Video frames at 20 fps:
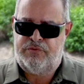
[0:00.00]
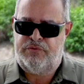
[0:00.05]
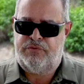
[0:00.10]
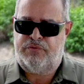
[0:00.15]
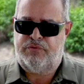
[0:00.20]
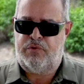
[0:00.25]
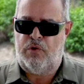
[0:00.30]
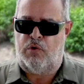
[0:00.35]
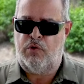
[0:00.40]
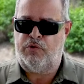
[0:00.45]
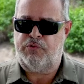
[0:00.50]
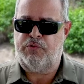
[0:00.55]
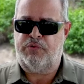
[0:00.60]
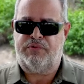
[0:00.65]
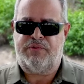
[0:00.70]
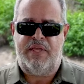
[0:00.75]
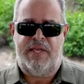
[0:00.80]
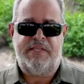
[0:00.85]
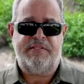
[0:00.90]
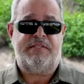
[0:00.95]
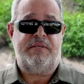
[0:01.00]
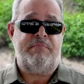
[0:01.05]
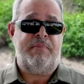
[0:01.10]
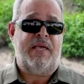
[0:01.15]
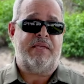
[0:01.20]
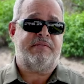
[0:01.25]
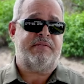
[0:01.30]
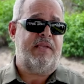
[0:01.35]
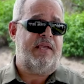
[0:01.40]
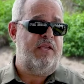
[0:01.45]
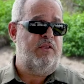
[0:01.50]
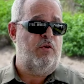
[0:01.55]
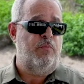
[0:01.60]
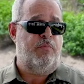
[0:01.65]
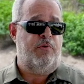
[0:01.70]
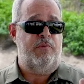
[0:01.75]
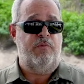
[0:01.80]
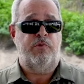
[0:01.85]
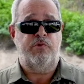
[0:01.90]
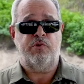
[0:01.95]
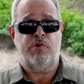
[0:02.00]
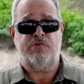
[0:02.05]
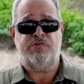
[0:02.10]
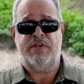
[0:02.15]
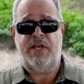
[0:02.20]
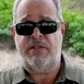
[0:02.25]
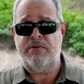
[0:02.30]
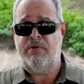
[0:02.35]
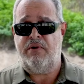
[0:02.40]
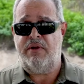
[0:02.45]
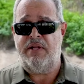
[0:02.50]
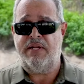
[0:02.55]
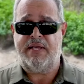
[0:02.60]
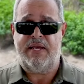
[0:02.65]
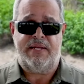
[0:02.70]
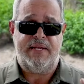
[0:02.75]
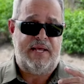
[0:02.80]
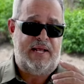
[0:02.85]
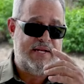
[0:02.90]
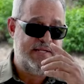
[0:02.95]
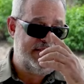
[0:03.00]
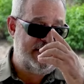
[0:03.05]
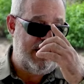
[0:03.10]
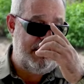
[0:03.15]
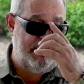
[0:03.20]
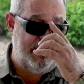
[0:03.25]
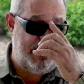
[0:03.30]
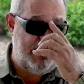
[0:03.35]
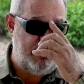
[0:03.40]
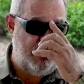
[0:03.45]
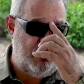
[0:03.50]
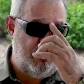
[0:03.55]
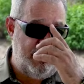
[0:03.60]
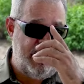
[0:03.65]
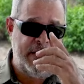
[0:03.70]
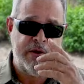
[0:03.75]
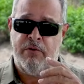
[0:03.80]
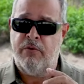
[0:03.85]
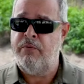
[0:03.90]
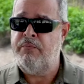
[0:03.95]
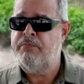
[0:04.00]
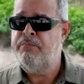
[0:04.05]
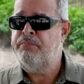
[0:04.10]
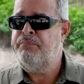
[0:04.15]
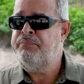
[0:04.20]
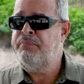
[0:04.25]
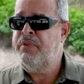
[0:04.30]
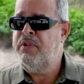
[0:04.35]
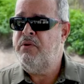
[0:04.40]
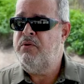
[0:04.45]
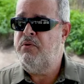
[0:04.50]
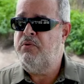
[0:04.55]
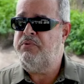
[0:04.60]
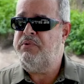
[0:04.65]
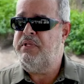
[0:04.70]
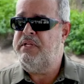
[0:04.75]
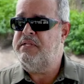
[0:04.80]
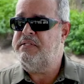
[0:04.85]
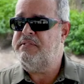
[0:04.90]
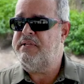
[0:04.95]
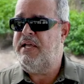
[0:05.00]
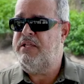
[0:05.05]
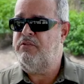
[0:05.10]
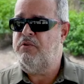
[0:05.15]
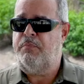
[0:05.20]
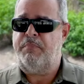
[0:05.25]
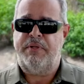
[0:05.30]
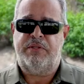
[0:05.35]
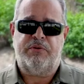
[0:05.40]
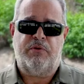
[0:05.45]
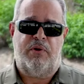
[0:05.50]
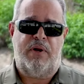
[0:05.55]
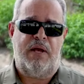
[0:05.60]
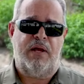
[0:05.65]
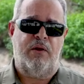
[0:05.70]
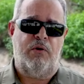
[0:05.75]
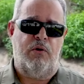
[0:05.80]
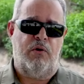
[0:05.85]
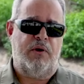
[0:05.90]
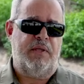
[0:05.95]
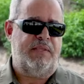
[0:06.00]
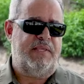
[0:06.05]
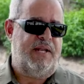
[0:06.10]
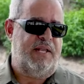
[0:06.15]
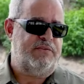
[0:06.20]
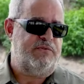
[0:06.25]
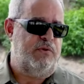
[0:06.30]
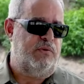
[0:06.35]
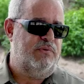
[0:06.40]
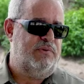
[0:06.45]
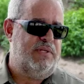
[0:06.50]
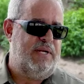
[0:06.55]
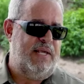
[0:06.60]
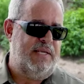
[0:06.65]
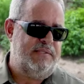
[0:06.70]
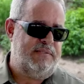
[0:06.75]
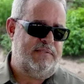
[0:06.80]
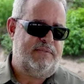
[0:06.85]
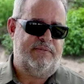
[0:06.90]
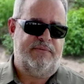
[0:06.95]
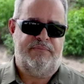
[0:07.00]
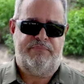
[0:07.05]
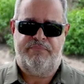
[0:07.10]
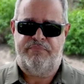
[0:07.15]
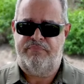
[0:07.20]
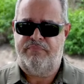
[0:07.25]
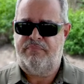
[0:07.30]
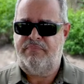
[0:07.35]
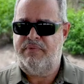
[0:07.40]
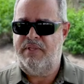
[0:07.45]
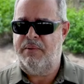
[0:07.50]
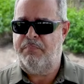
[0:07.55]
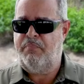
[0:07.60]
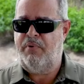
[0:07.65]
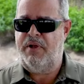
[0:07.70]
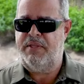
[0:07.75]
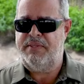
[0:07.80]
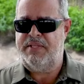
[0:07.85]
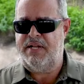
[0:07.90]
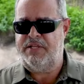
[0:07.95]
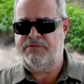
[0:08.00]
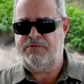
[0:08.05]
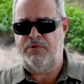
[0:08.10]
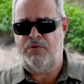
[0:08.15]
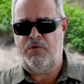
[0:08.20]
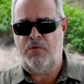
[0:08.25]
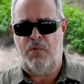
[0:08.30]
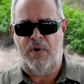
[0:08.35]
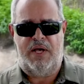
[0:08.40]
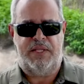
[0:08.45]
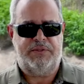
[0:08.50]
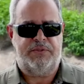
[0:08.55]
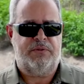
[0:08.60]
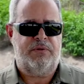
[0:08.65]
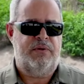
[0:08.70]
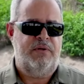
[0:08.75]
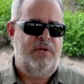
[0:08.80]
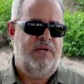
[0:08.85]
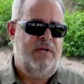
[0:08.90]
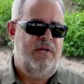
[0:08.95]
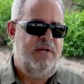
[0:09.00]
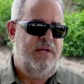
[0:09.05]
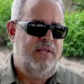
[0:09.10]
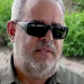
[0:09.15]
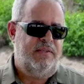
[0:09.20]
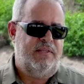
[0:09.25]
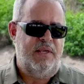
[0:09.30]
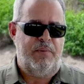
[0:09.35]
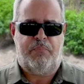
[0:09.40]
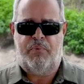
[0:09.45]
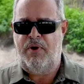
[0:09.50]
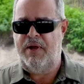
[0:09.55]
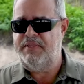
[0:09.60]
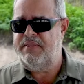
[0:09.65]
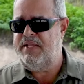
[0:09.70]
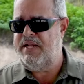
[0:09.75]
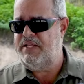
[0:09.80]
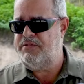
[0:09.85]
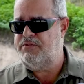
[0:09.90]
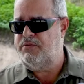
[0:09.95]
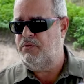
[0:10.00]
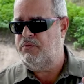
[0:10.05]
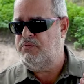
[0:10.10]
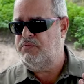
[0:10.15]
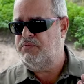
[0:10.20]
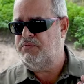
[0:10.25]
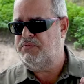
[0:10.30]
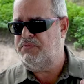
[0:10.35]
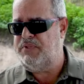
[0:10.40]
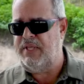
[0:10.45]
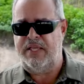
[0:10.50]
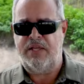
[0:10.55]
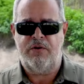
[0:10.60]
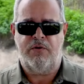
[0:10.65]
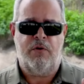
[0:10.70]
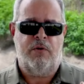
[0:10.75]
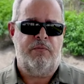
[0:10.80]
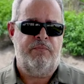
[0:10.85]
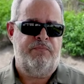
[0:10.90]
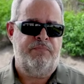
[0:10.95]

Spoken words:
All of you, if you follow me for many years on the channel, know that I've been using Glock pistols generation 3, then generation 4, then generation 5,